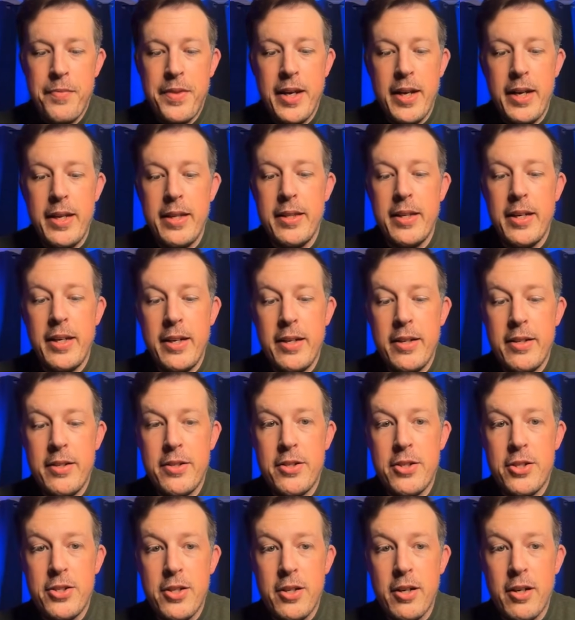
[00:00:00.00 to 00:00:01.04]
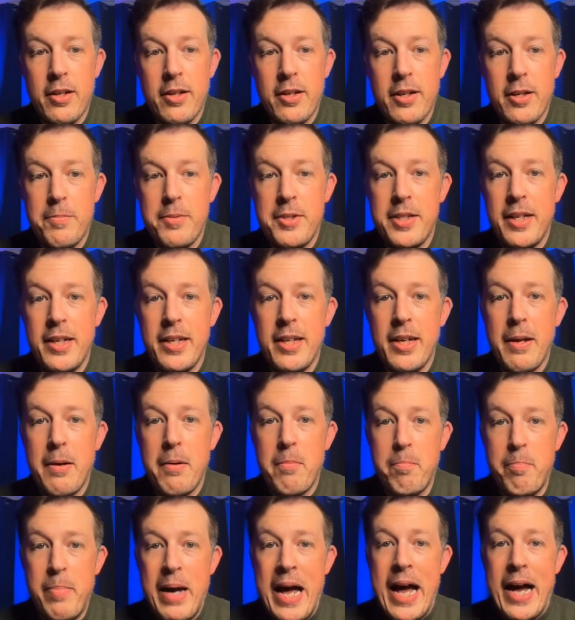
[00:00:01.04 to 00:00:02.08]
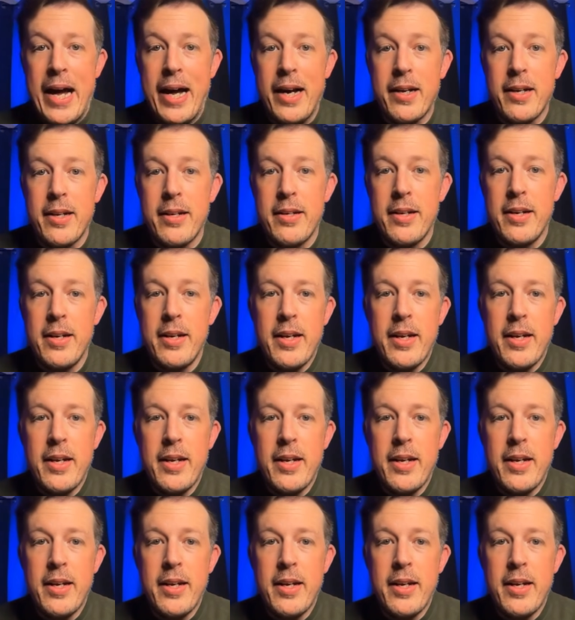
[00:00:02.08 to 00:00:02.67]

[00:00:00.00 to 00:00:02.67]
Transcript: and then start Obsidian back,